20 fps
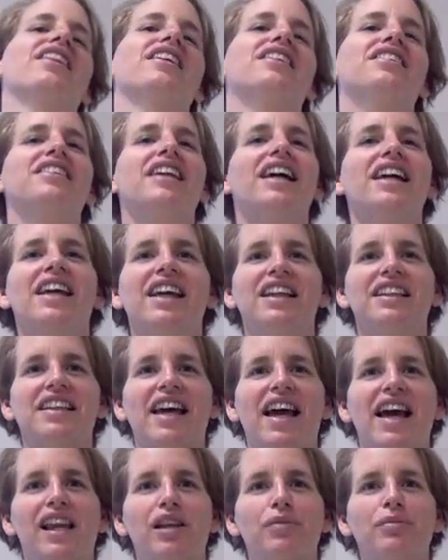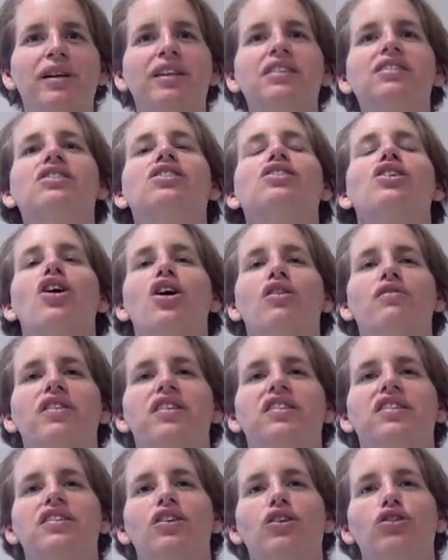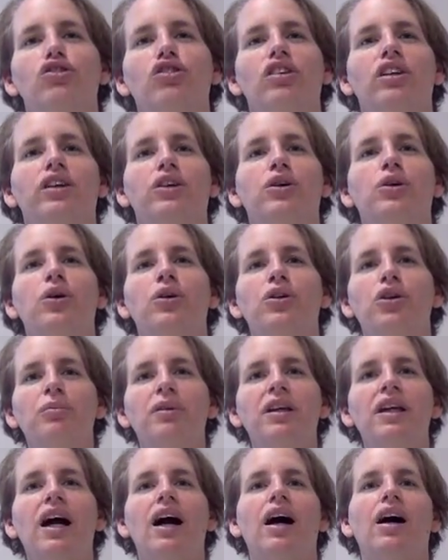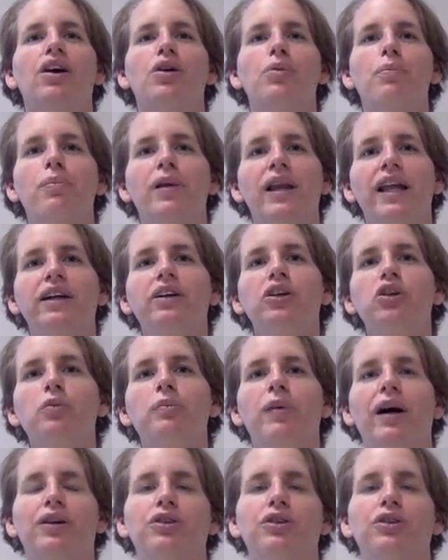The second element of the social economy are blurred